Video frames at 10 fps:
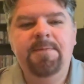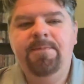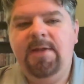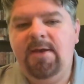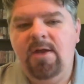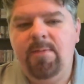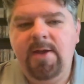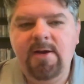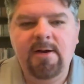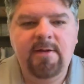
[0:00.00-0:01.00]
They come
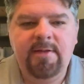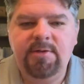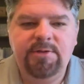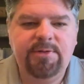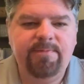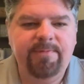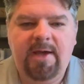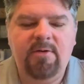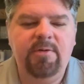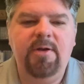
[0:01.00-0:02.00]
here and they just, I
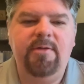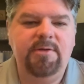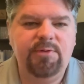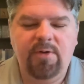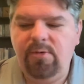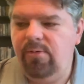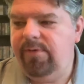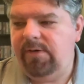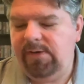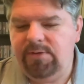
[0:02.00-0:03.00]
don't know, they struggle.
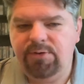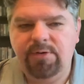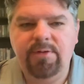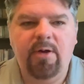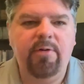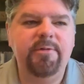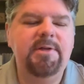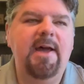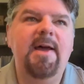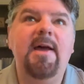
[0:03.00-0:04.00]
They're injured the whole
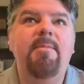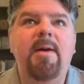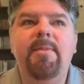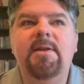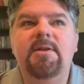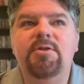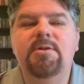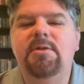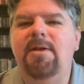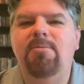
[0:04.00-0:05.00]
time. I mean,
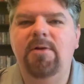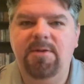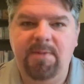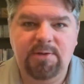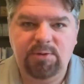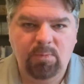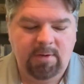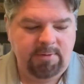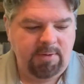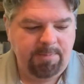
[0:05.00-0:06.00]
it really makes you
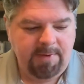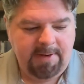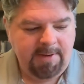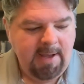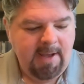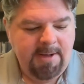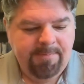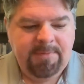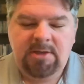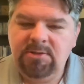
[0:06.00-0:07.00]
wonder. But
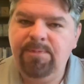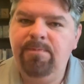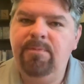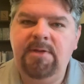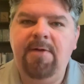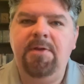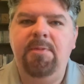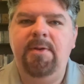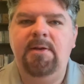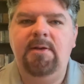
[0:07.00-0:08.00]
he's definitely
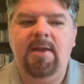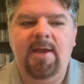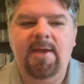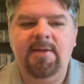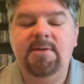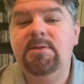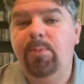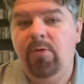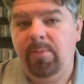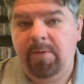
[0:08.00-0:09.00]
been a
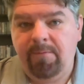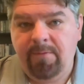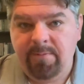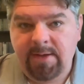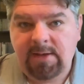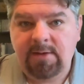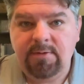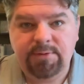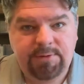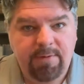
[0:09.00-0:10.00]
disappointment for me
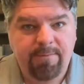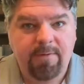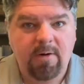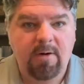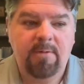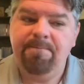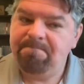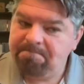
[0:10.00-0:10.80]
so far.